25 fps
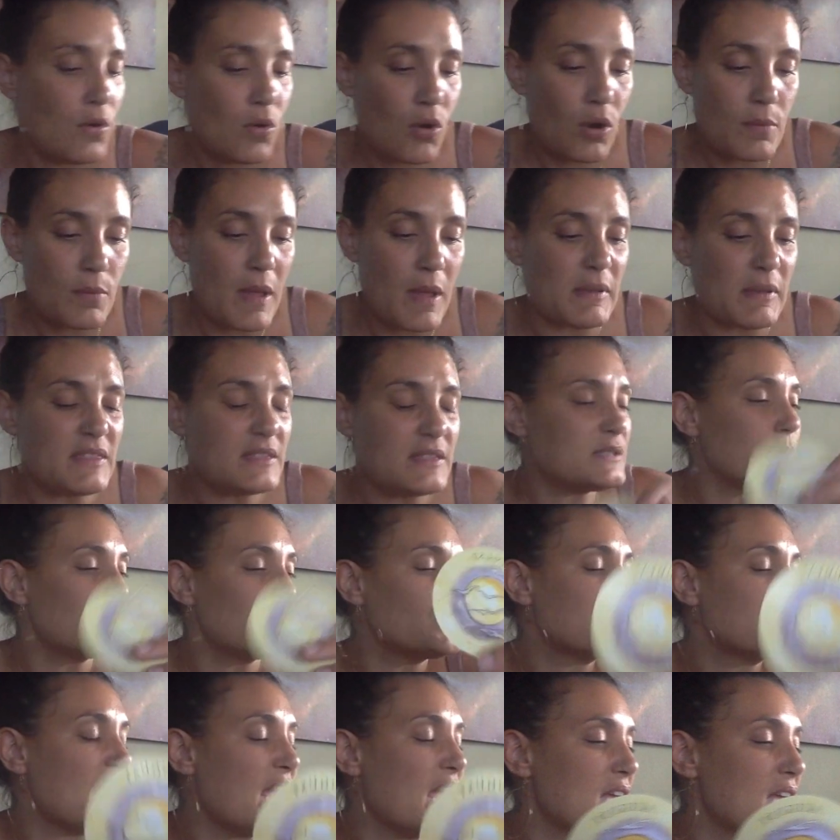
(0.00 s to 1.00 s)
Or maybe this
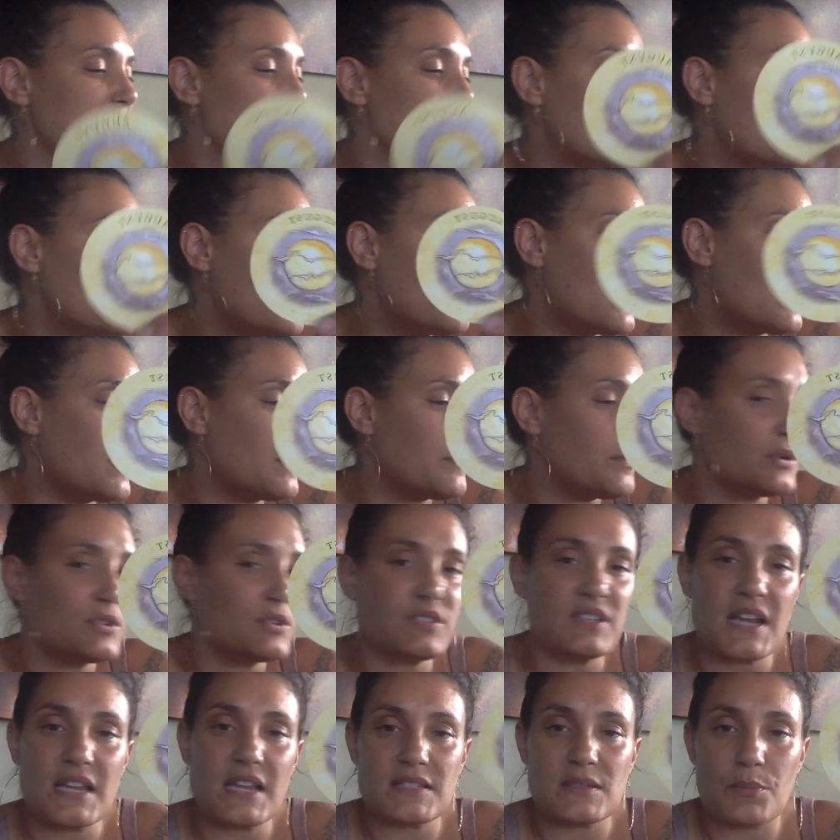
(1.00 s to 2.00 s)
birthday has a
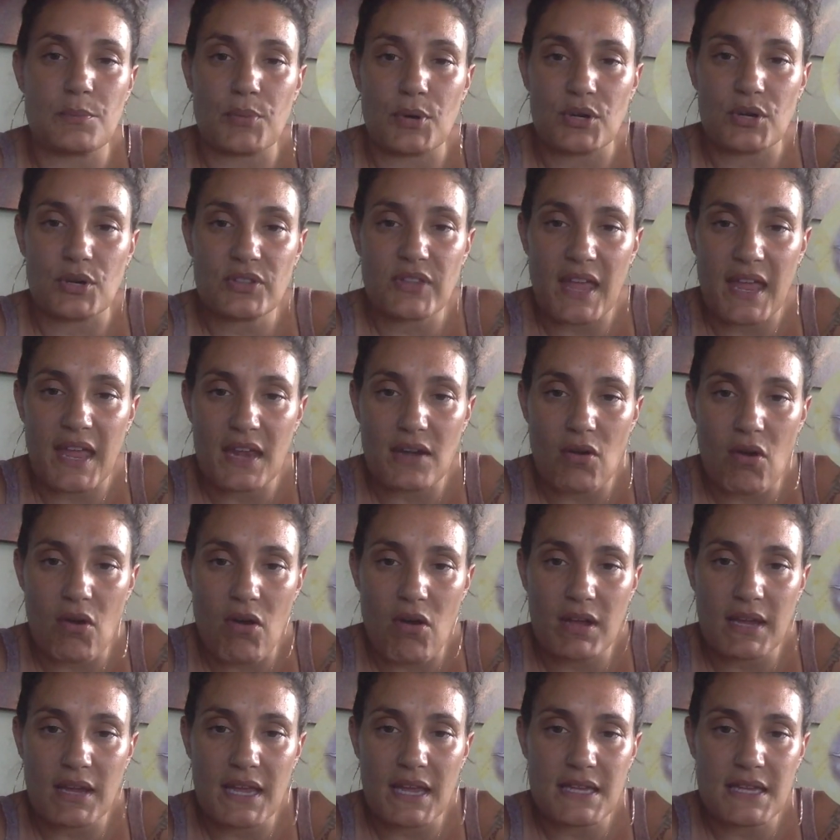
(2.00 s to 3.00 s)
person has a birthday in
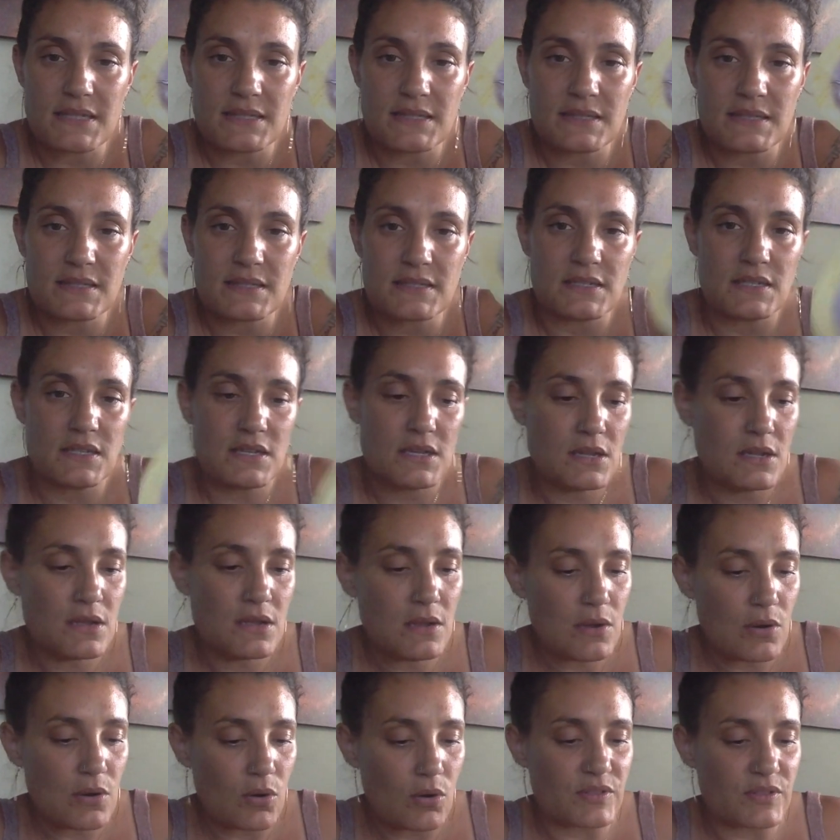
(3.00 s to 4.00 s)
August,
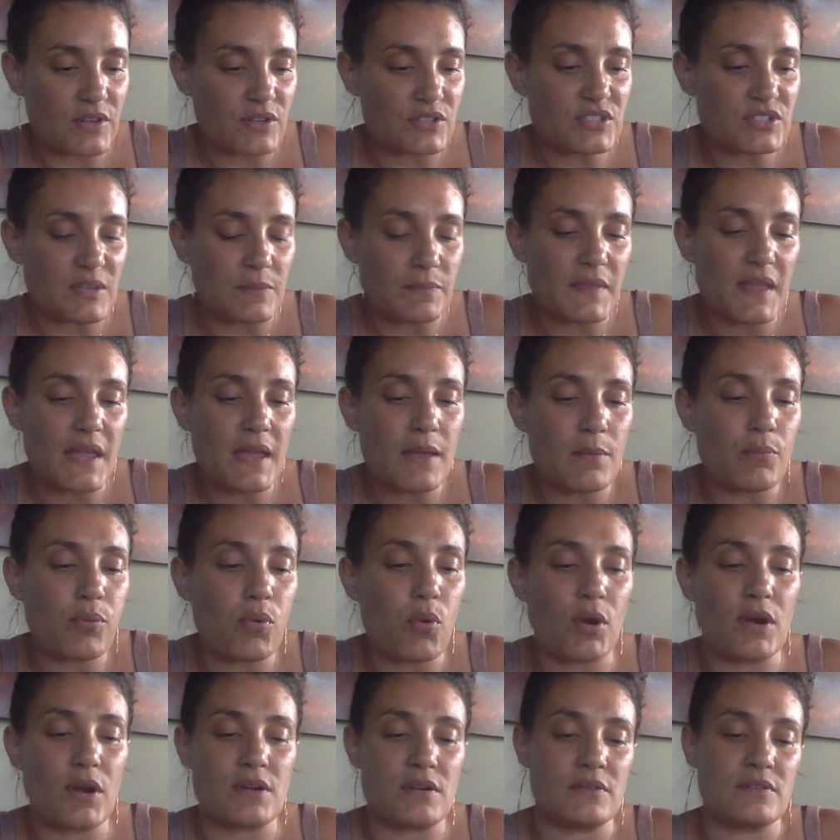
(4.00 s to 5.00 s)
or there's something
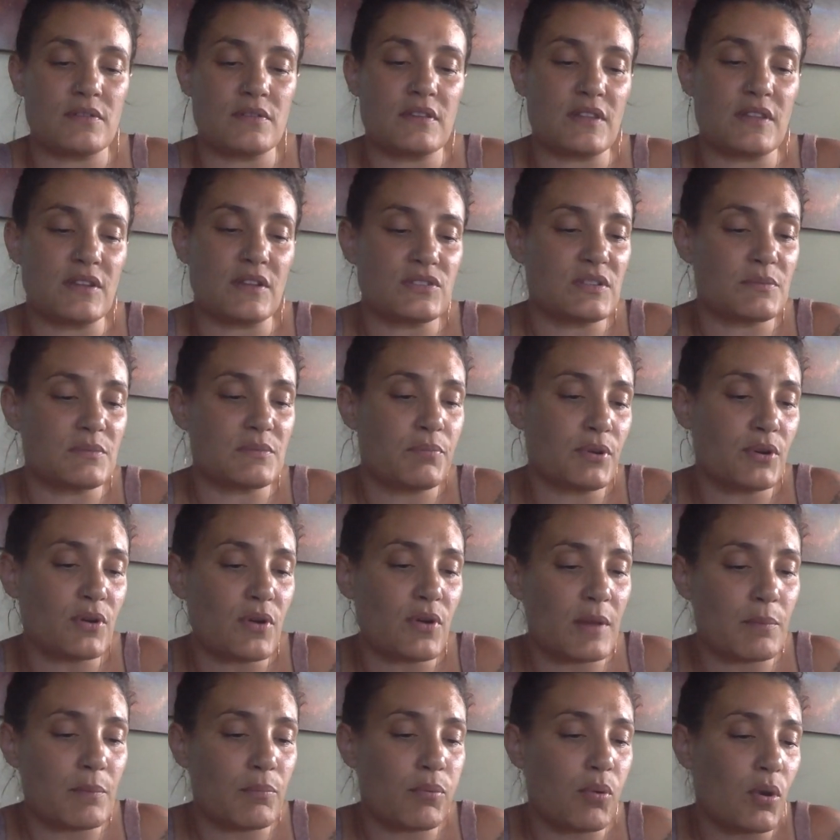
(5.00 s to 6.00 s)
important. There's a
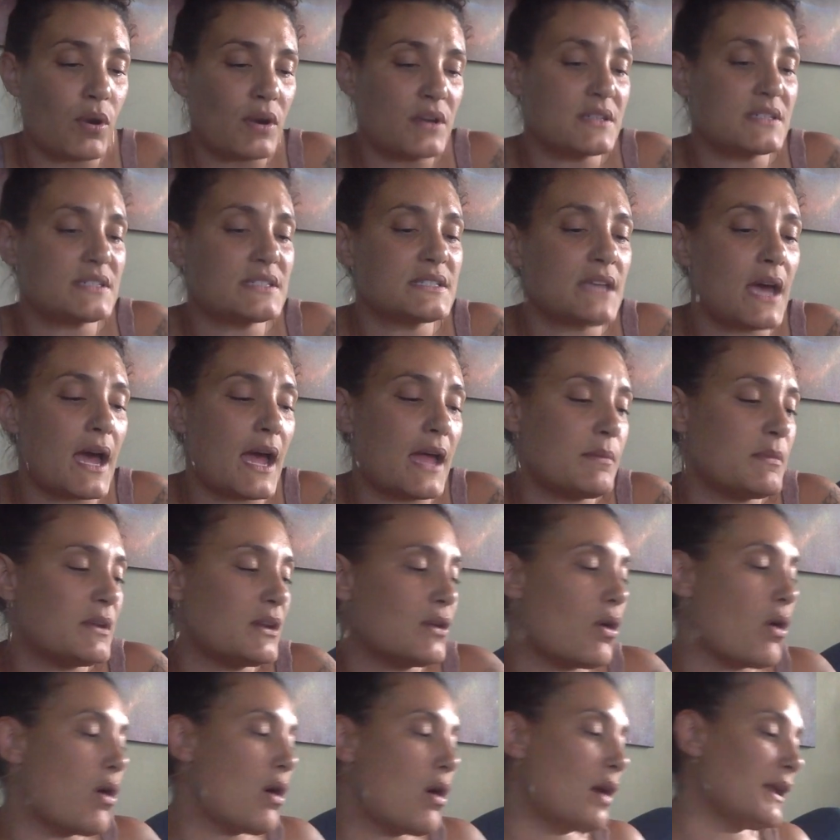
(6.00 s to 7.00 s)
important time
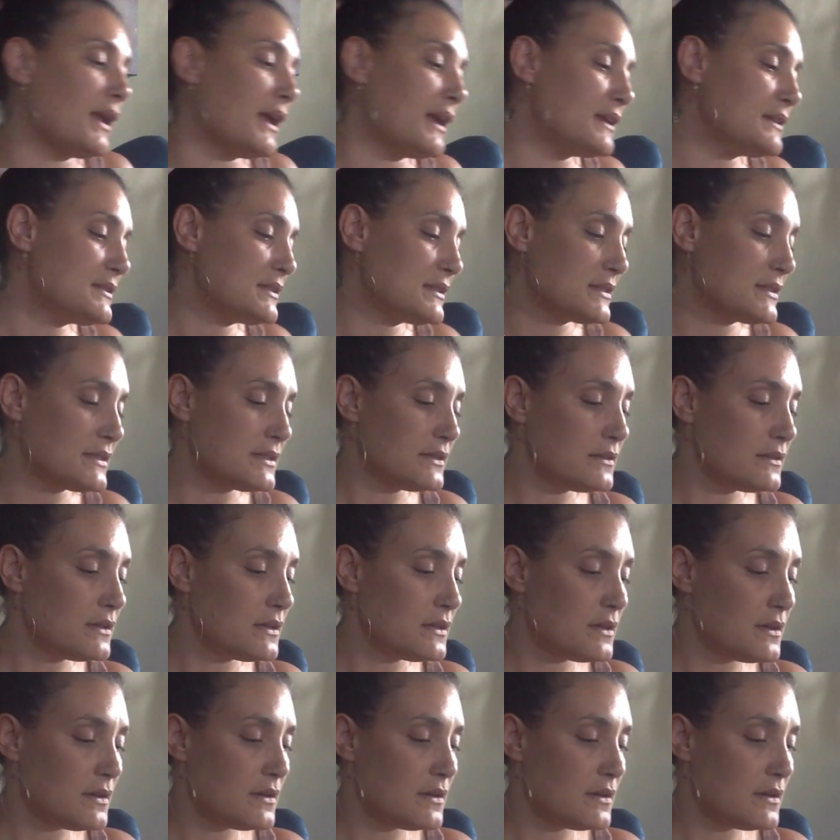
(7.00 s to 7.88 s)
in August.